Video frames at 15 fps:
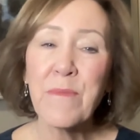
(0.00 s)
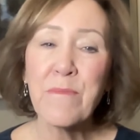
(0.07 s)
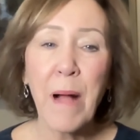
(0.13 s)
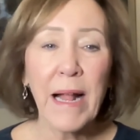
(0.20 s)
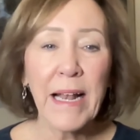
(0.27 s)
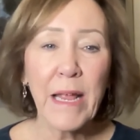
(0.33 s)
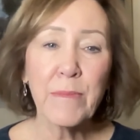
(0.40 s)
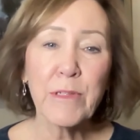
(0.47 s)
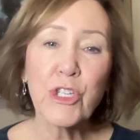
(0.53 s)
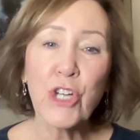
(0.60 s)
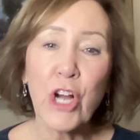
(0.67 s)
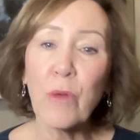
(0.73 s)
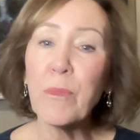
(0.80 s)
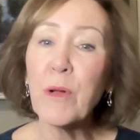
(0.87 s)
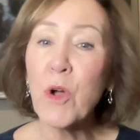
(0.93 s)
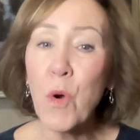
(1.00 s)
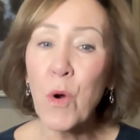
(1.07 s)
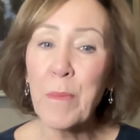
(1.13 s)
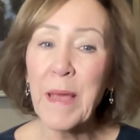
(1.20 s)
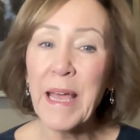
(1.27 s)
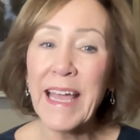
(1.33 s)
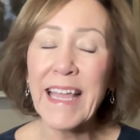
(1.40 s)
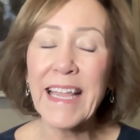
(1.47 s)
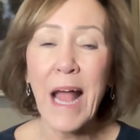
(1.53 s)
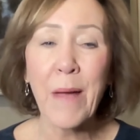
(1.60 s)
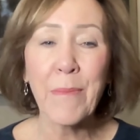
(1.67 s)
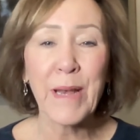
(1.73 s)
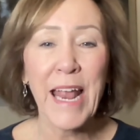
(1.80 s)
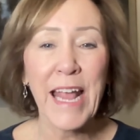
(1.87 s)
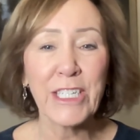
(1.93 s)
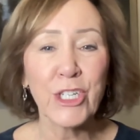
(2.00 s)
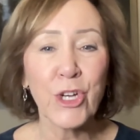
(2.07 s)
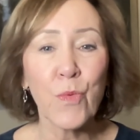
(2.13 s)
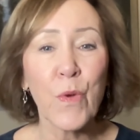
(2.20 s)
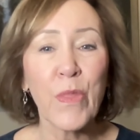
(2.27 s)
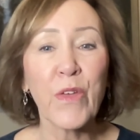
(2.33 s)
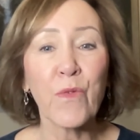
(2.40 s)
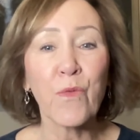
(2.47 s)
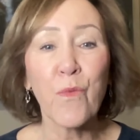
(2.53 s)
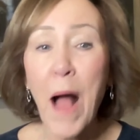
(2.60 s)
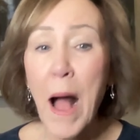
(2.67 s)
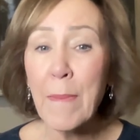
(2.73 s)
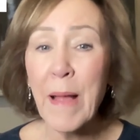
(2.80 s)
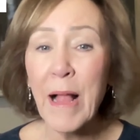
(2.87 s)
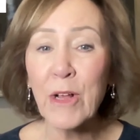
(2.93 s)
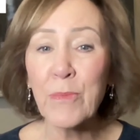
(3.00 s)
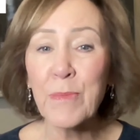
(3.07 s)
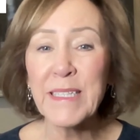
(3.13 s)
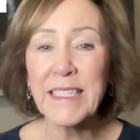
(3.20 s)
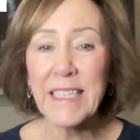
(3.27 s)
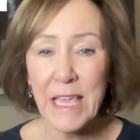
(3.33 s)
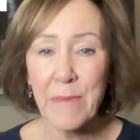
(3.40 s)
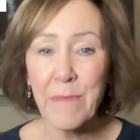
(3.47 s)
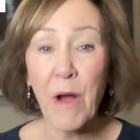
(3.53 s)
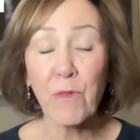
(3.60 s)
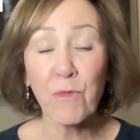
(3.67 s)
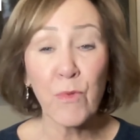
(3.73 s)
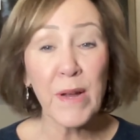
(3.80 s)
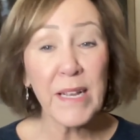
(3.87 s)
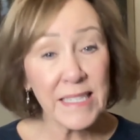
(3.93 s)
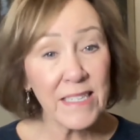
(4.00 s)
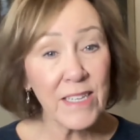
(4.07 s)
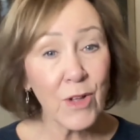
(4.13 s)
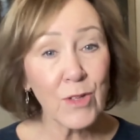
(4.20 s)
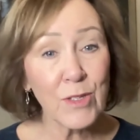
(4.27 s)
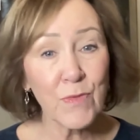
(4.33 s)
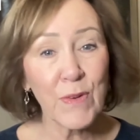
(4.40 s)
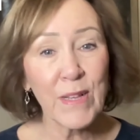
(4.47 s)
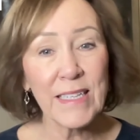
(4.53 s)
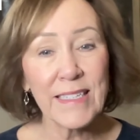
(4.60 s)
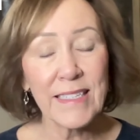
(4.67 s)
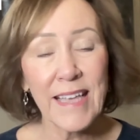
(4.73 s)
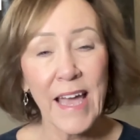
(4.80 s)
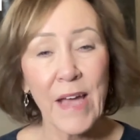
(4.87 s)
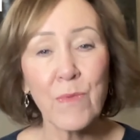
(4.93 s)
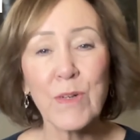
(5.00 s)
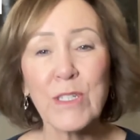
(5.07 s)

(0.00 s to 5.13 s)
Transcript: My name is Cheryl McCormick and I'm an agent with the Rob Ellerman team at ReeceNichols Real Estate,